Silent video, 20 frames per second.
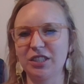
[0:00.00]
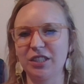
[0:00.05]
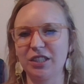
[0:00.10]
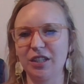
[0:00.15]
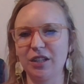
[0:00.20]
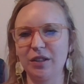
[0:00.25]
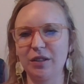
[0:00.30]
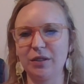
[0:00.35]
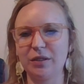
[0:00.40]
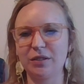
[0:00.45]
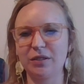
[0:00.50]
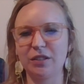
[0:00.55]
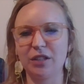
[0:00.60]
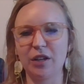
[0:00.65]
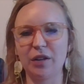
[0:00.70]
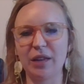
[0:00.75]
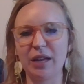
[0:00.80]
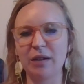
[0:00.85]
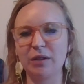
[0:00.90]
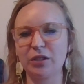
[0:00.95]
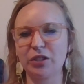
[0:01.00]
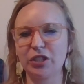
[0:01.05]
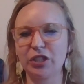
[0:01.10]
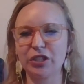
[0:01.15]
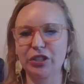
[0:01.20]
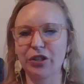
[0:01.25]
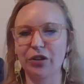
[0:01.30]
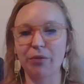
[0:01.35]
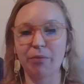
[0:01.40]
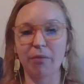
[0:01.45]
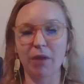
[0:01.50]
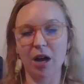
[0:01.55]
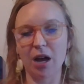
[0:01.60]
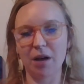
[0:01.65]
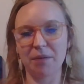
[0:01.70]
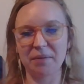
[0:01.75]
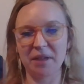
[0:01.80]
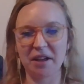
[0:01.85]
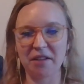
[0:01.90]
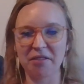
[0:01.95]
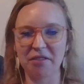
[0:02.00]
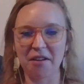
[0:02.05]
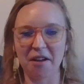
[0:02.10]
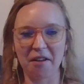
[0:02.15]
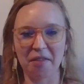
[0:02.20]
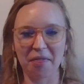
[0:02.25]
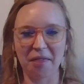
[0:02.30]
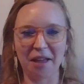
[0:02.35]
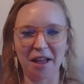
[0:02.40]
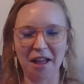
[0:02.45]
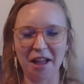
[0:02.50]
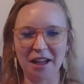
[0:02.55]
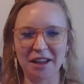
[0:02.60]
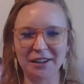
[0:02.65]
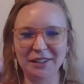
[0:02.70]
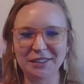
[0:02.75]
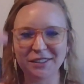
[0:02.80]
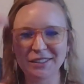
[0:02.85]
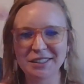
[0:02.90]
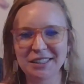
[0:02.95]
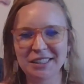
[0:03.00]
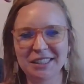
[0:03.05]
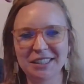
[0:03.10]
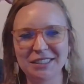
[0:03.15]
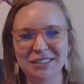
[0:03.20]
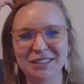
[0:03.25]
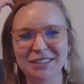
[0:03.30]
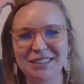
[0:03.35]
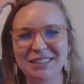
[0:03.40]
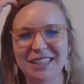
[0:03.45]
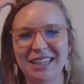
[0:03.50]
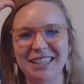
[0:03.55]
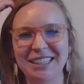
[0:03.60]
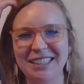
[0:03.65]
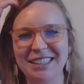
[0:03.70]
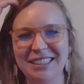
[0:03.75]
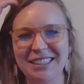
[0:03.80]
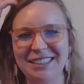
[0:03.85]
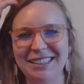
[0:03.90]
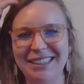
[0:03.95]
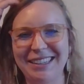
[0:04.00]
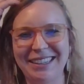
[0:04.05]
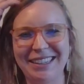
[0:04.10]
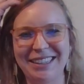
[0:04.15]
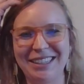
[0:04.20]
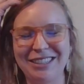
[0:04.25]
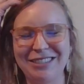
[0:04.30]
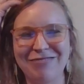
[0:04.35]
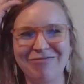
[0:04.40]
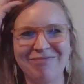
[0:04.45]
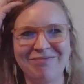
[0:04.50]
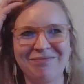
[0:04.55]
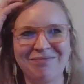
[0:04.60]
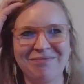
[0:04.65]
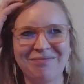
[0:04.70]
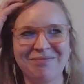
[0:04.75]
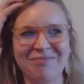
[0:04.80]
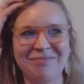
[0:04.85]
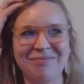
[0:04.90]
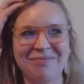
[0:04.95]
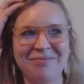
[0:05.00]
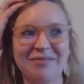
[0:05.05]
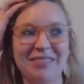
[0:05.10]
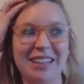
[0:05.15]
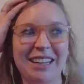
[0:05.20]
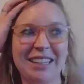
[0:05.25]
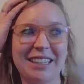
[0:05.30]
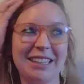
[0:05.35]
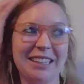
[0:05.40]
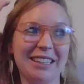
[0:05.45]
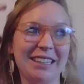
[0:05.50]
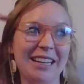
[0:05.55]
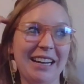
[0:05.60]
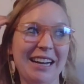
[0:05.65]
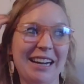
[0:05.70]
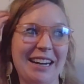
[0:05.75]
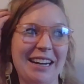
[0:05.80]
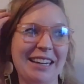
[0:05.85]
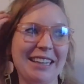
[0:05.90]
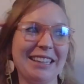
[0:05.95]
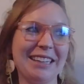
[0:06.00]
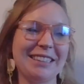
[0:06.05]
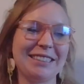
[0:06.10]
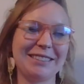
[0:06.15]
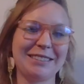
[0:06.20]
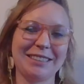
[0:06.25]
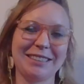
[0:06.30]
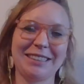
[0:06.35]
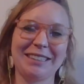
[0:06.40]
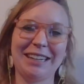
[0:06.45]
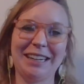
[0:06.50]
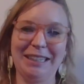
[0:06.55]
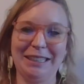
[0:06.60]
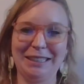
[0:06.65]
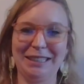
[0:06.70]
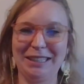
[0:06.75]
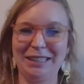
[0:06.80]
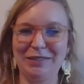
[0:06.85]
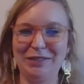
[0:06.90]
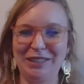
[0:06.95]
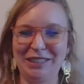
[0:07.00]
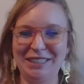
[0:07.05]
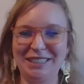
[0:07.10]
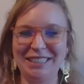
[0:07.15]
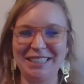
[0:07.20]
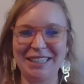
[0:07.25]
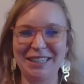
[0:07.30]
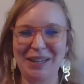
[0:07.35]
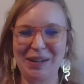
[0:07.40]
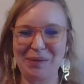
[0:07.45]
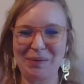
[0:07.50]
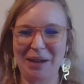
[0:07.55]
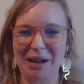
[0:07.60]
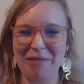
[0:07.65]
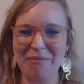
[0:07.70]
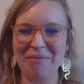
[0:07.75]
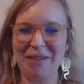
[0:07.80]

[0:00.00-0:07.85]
She goes, "No, that was just your mom that thought that," and she's kind of, um, I yeah, I guess kind of giving a dig on my